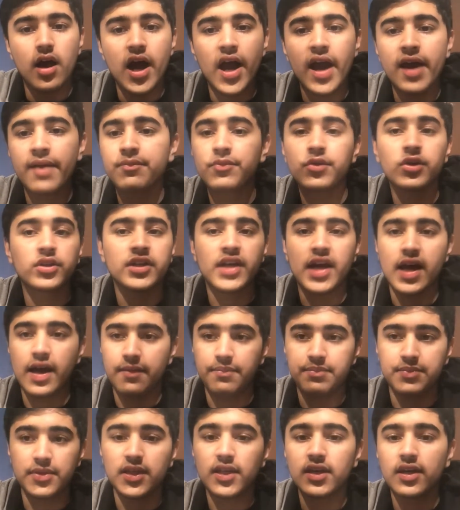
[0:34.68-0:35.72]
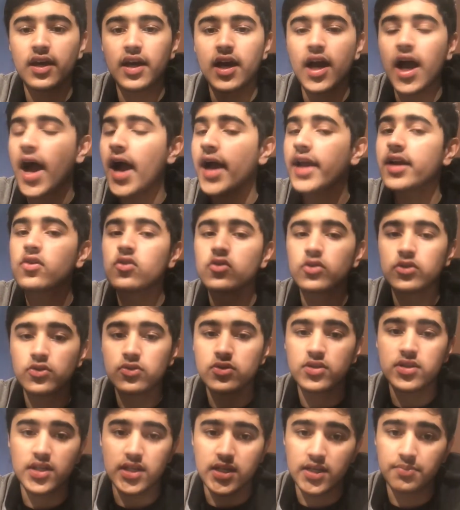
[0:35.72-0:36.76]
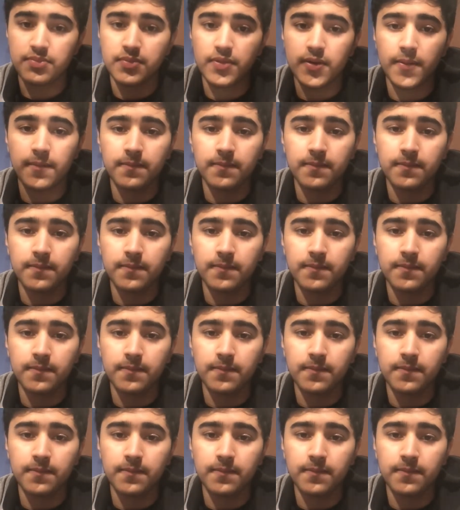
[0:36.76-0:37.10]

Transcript: I am not happy. I go to sleep.